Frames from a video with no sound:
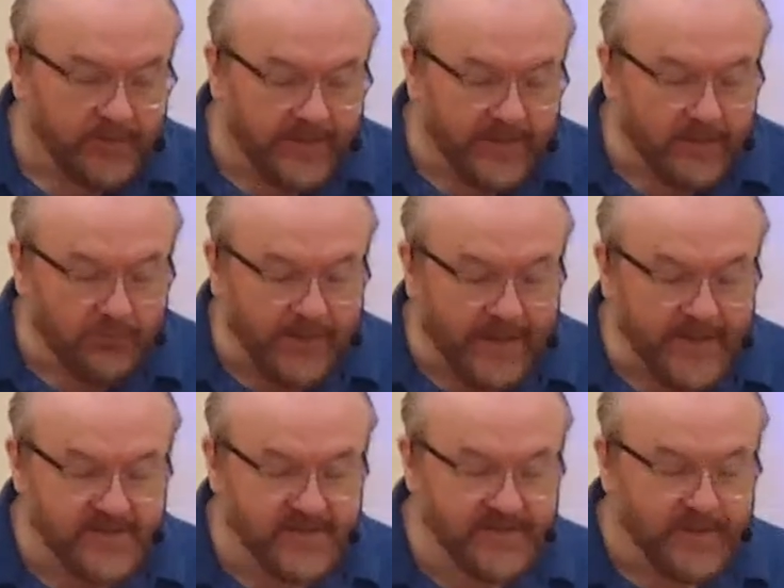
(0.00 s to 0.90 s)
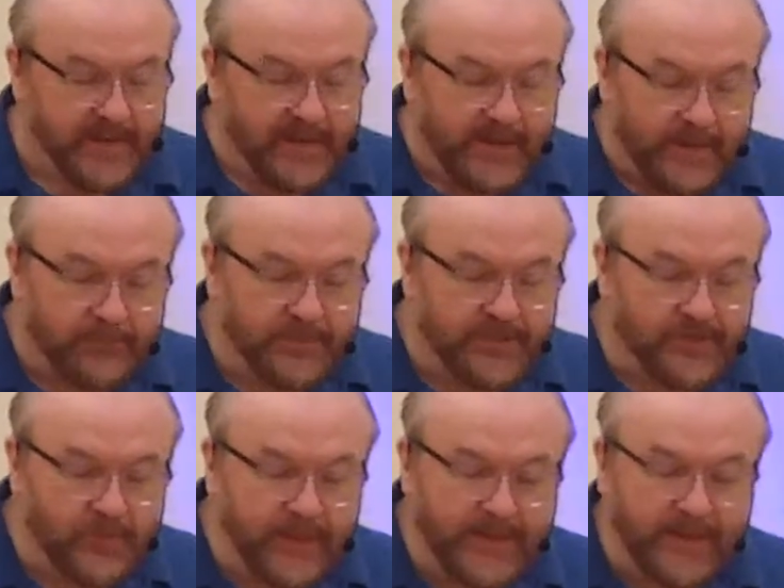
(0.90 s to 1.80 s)
little rest in
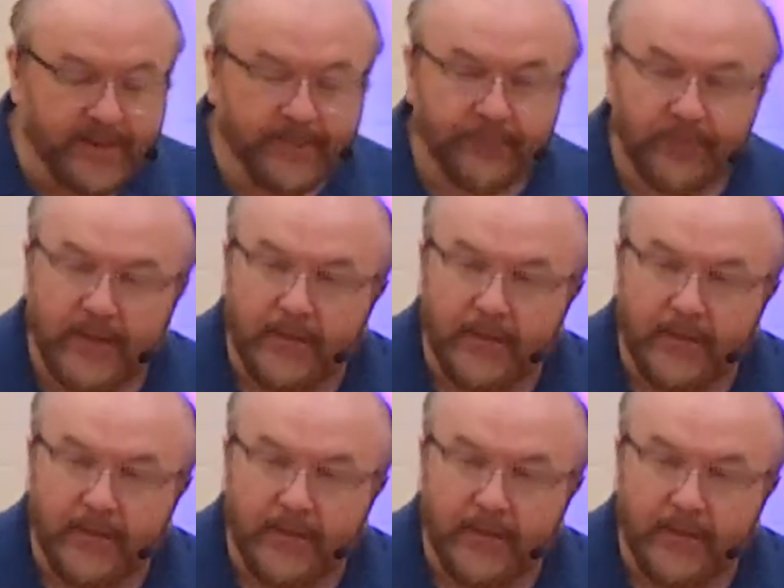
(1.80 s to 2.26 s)
between.